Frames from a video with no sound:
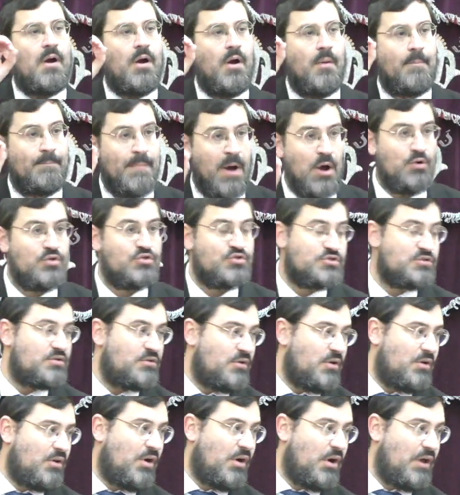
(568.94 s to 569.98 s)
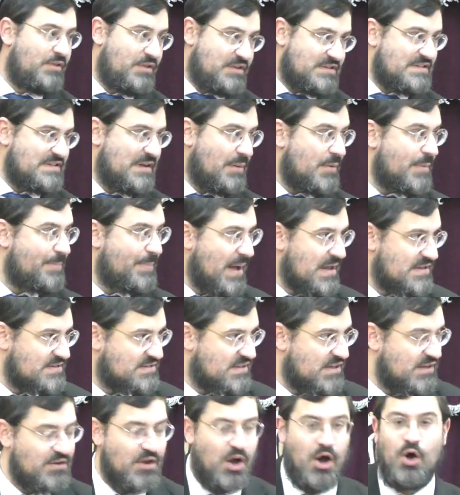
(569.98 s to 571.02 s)
Most, and this is how we
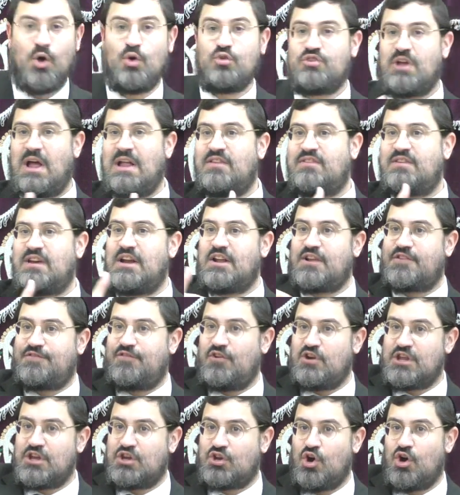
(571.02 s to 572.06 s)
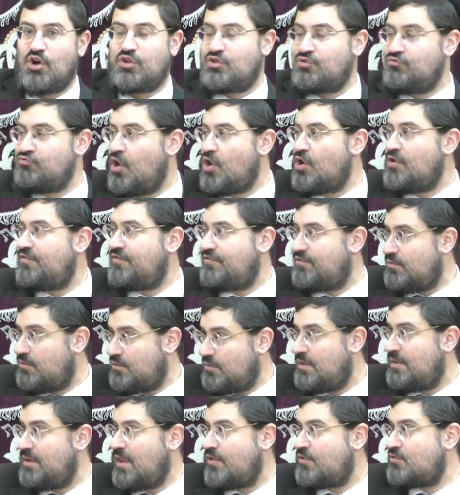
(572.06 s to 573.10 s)
paskin, holds until it's fully cooked. The rov,
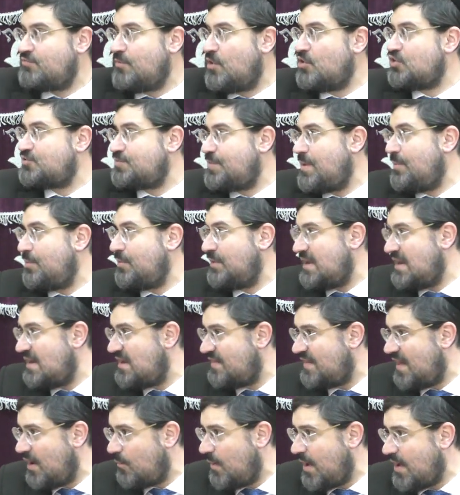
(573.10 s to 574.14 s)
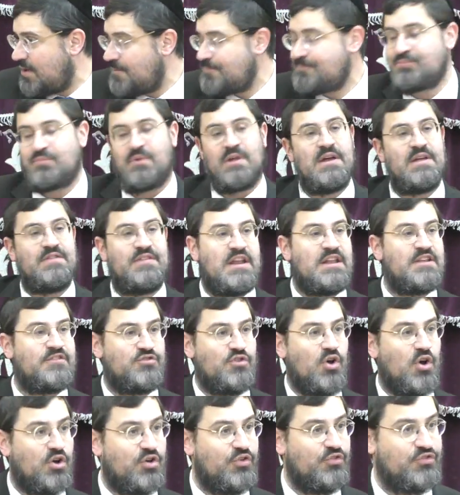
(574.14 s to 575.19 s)
in other words, most people eat it that way. Then it's
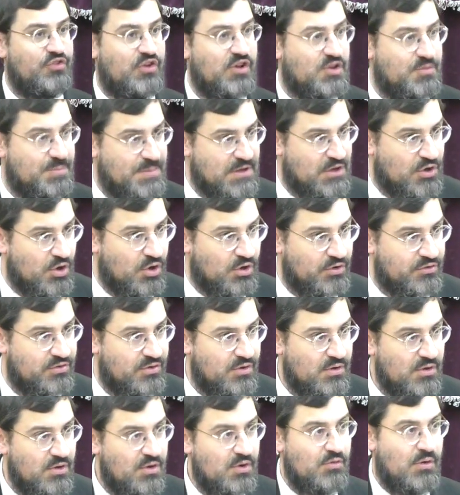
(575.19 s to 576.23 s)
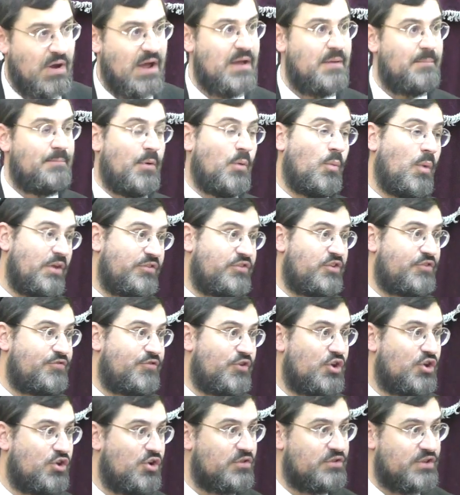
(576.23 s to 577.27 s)
not considered to be cooked, right? But once it's
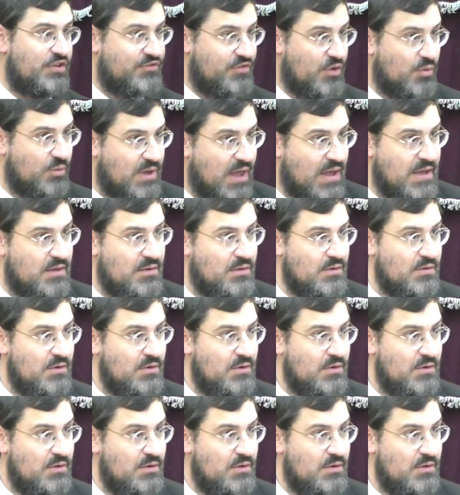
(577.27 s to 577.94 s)
fully cooked, it's okay.